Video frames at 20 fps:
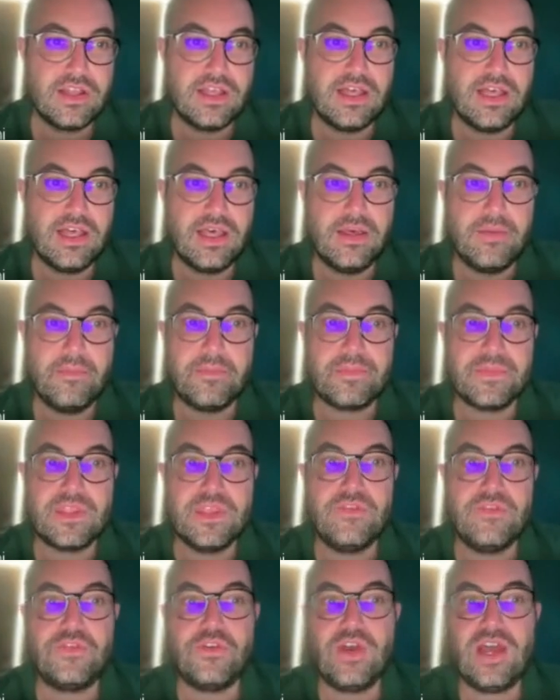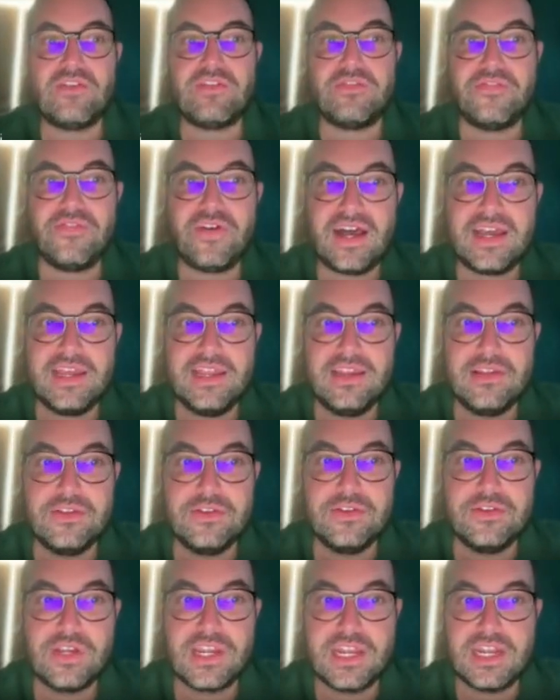If you have a file, you
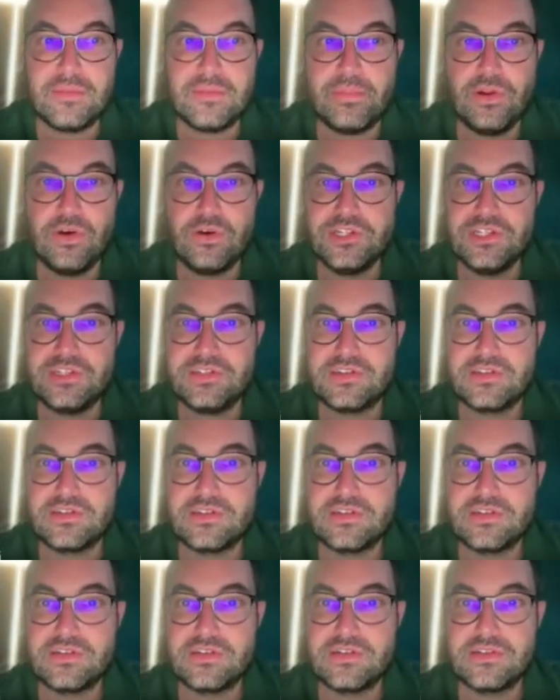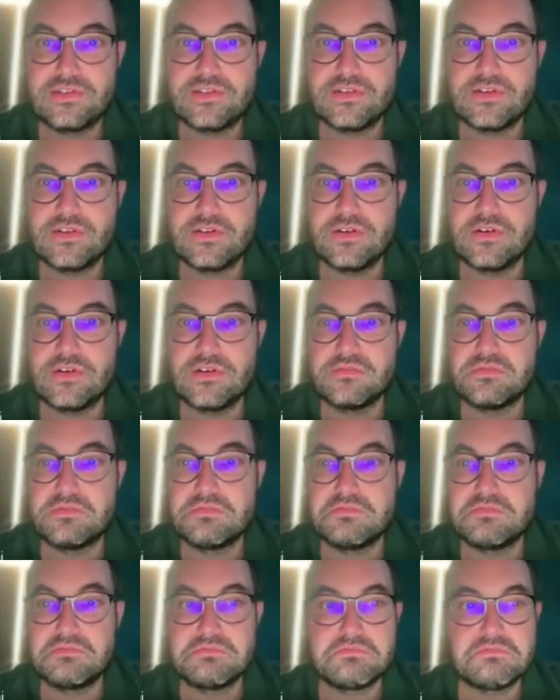can upload it. So
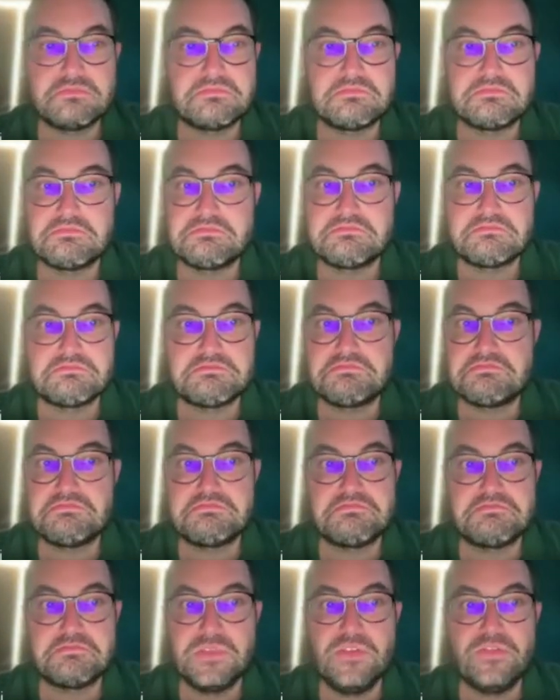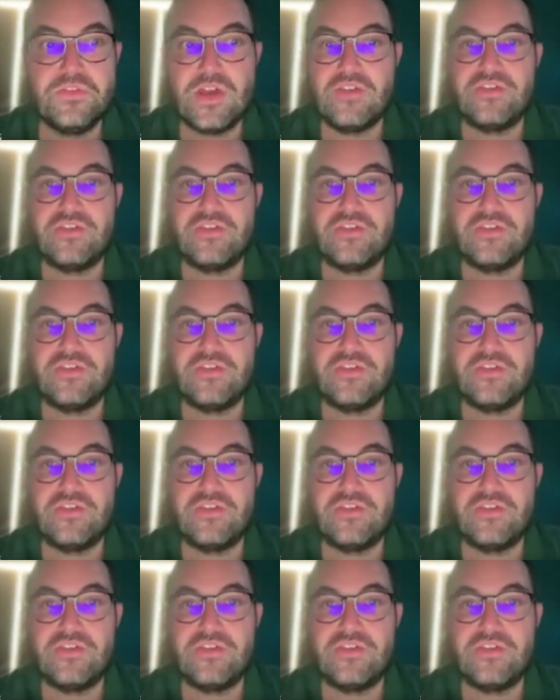if you have an